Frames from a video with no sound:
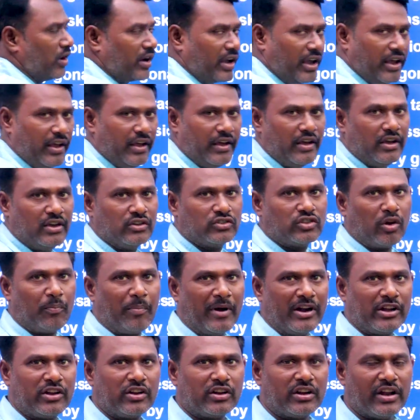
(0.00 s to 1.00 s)
Okay. So
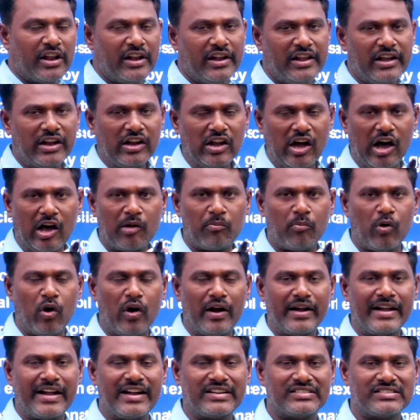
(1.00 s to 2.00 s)
particularly
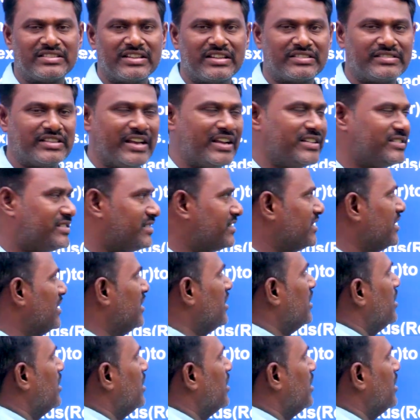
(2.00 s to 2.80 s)
carbohydrates in the sense